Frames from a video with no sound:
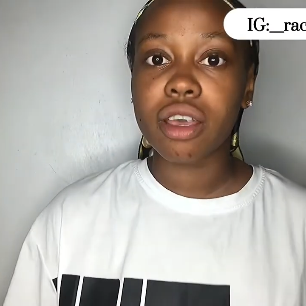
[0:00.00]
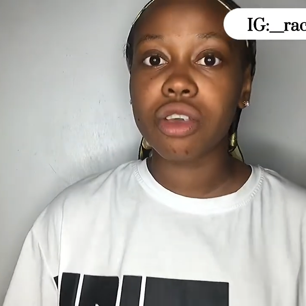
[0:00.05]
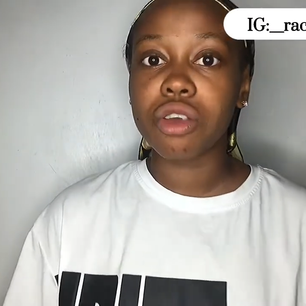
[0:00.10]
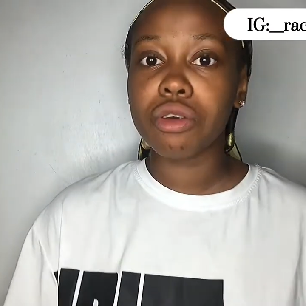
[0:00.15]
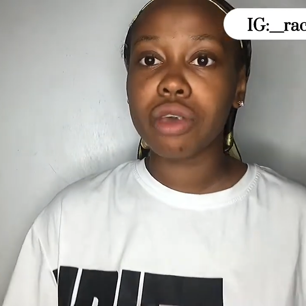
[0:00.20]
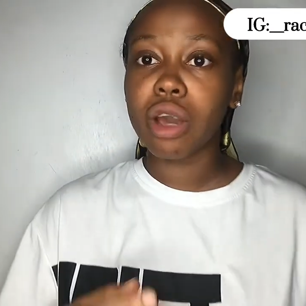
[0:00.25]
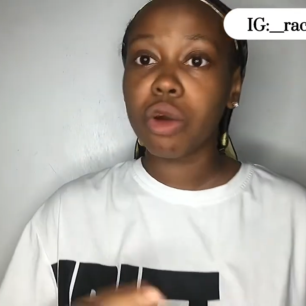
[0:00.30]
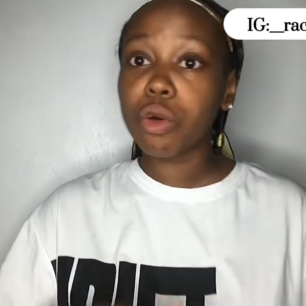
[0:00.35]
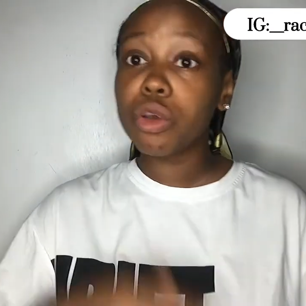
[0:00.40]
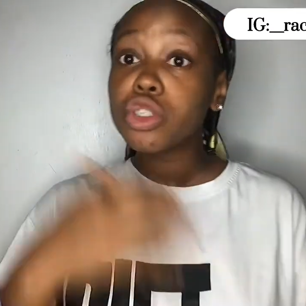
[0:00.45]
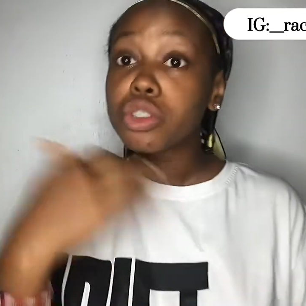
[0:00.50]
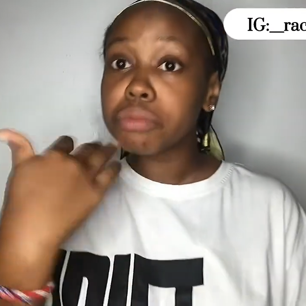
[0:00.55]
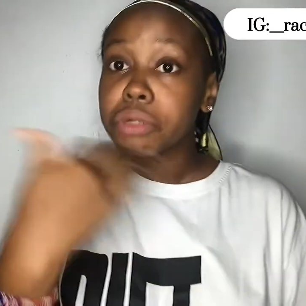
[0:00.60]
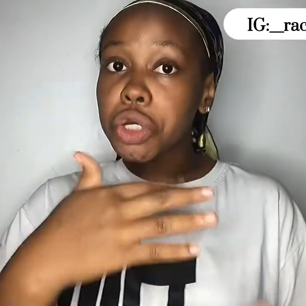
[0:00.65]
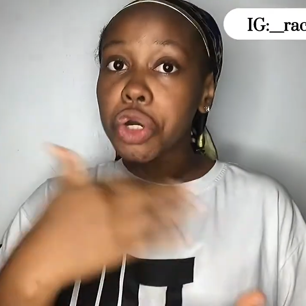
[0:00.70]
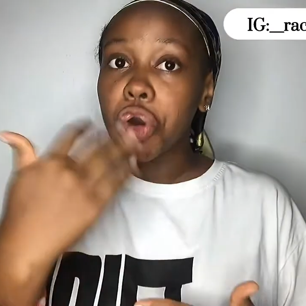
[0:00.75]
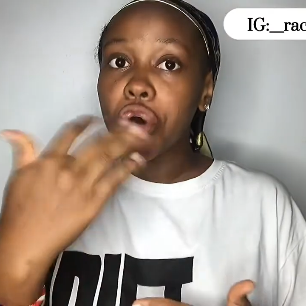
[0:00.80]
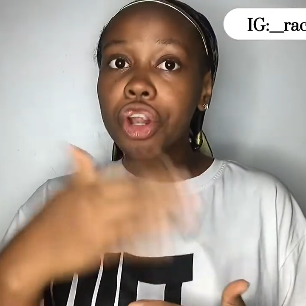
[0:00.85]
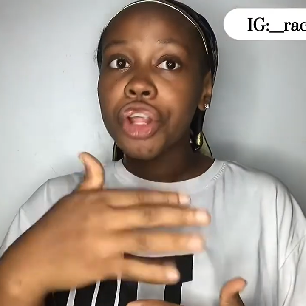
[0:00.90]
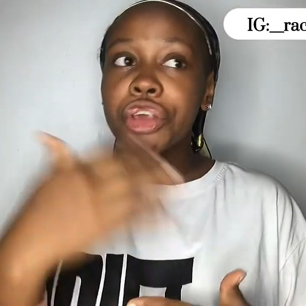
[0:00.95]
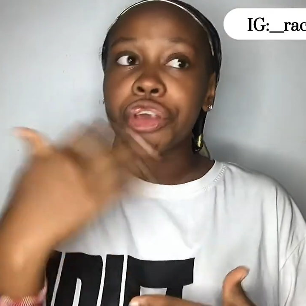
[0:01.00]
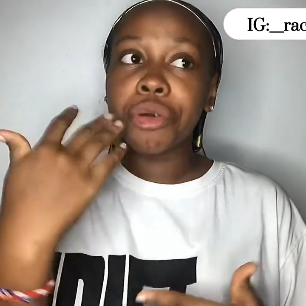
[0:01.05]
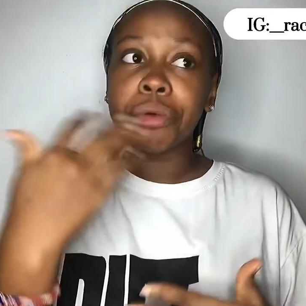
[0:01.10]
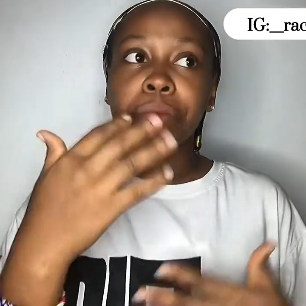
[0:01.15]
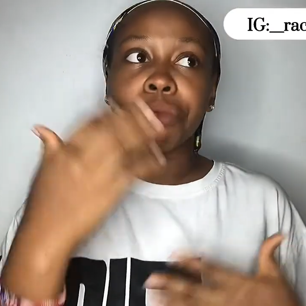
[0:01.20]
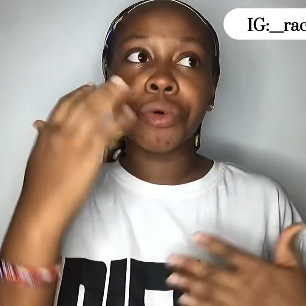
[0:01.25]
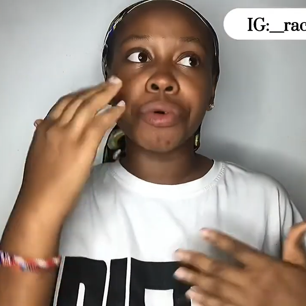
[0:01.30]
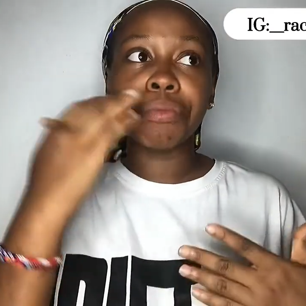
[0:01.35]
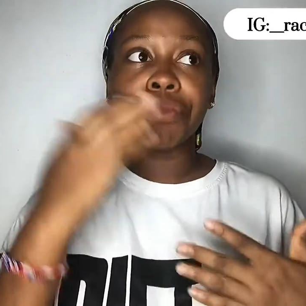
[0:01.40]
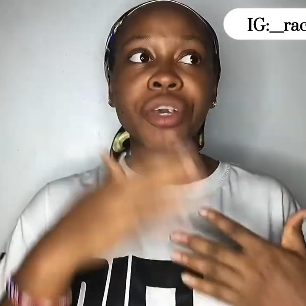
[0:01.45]
you're going to be calling your
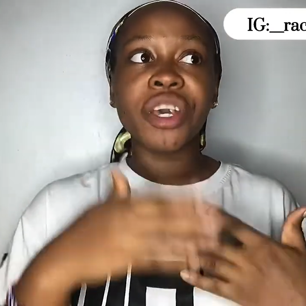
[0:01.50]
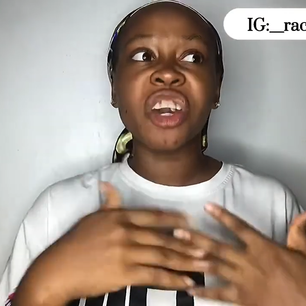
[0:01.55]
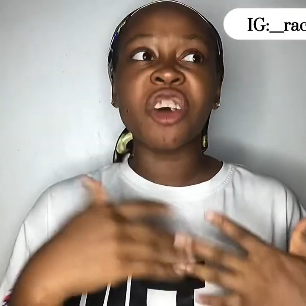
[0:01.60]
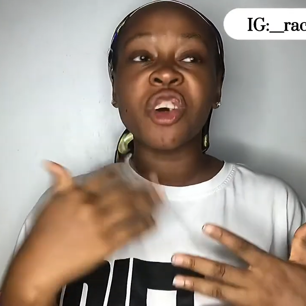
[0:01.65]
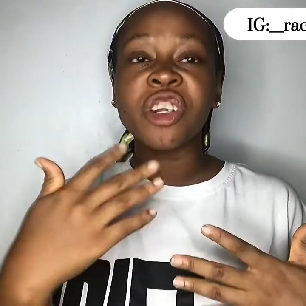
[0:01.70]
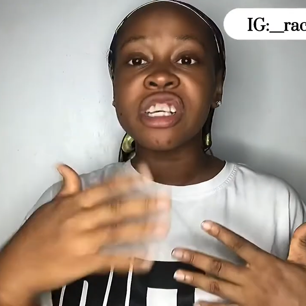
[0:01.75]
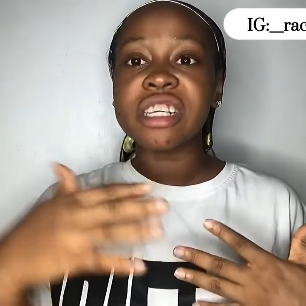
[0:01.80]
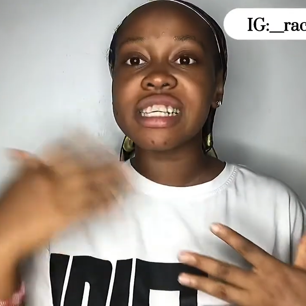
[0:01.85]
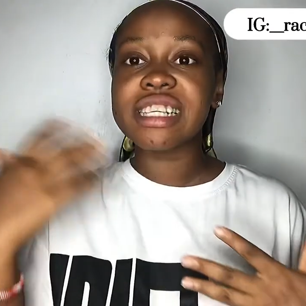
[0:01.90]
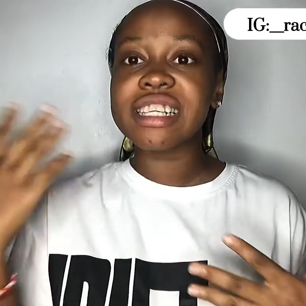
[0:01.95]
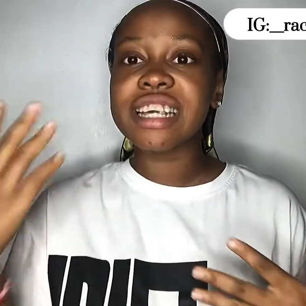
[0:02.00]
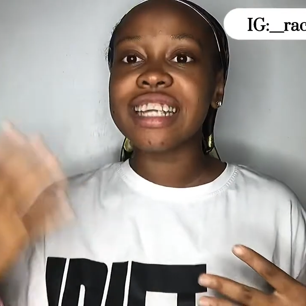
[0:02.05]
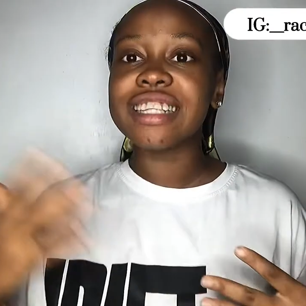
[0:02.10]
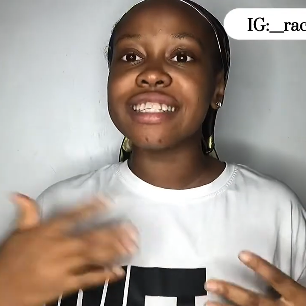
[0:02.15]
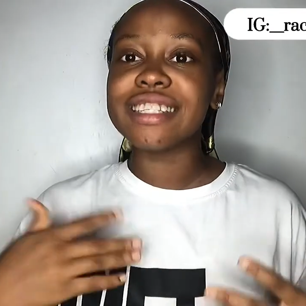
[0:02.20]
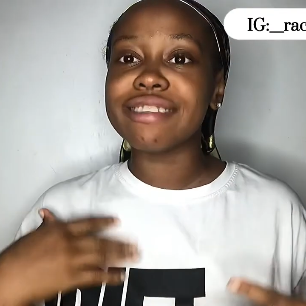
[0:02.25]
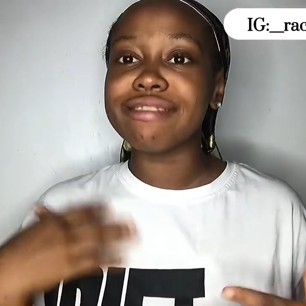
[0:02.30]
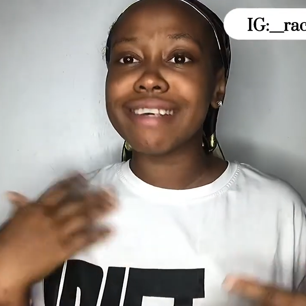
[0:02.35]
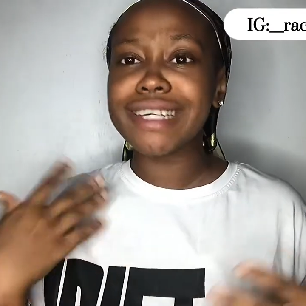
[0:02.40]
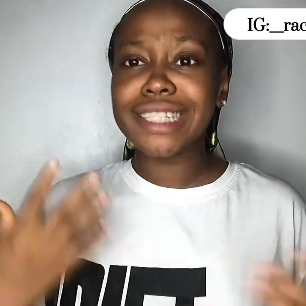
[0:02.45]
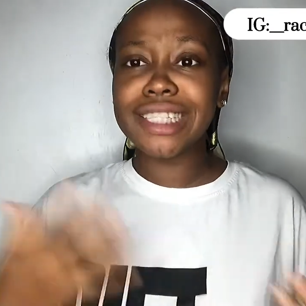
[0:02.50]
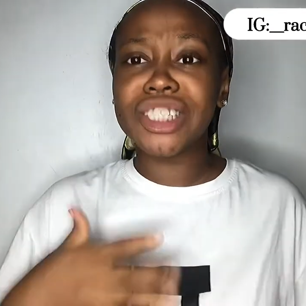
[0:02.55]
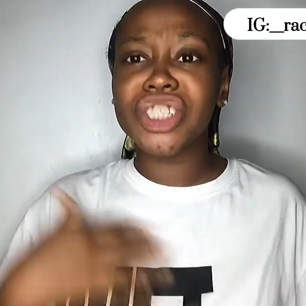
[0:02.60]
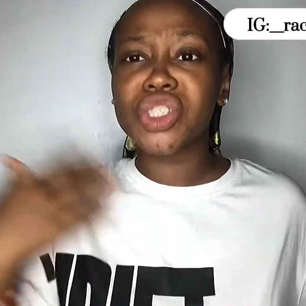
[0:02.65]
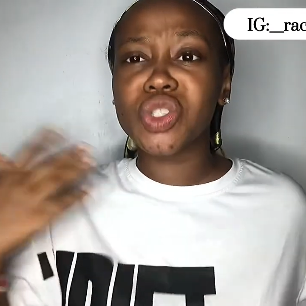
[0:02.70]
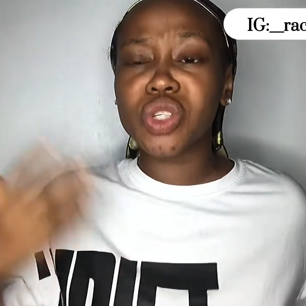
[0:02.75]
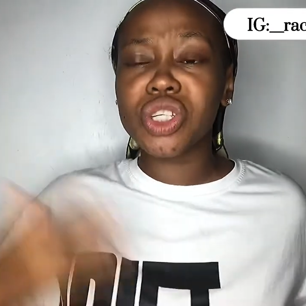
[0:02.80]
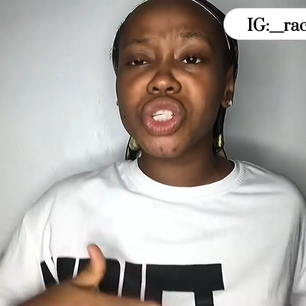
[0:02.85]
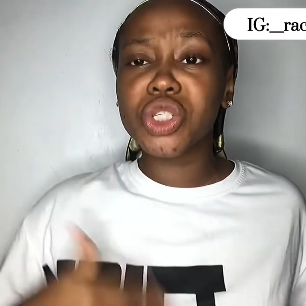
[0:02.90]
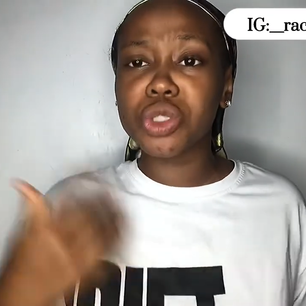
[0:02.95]
mom here on a steady
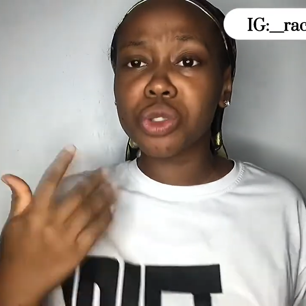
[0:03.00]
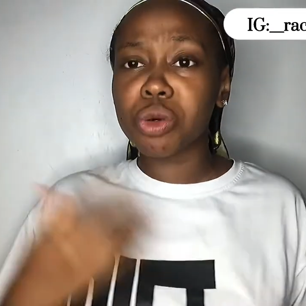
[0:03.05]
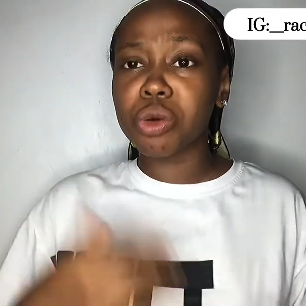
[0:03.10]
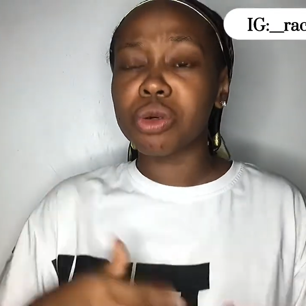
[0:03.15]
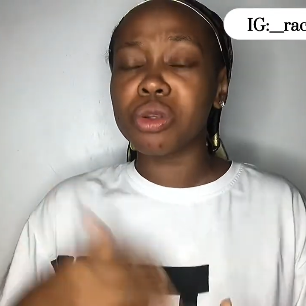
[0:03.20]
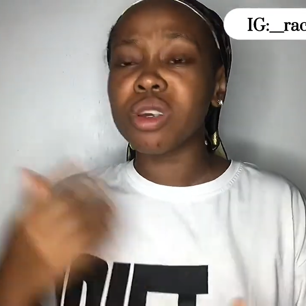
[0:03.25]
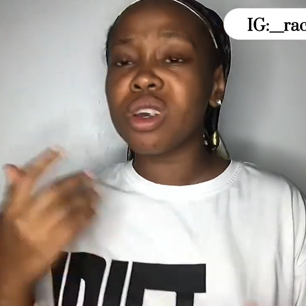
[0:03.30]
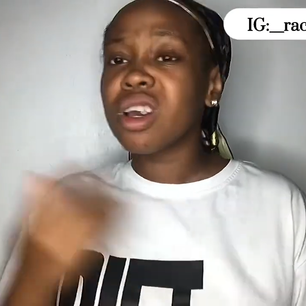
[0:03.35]
registration